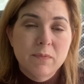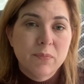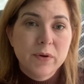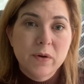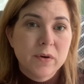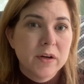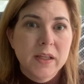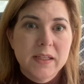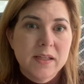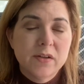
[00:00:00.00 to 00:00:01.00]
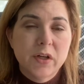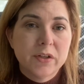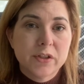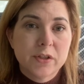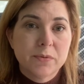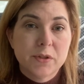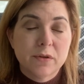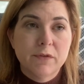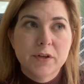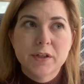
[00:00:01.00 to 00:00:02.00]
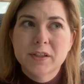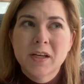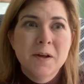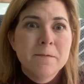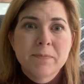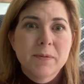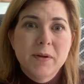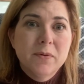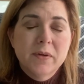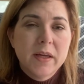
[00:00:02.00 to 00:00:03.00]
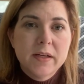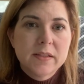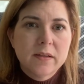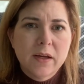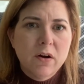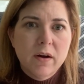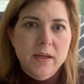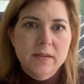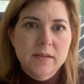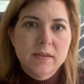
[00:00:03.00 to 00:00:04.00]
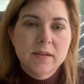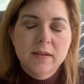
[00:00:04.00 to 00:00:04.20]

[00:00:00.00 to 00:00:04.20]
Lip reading: pre-order like $10 to reserve yours, but you won't get it till like August.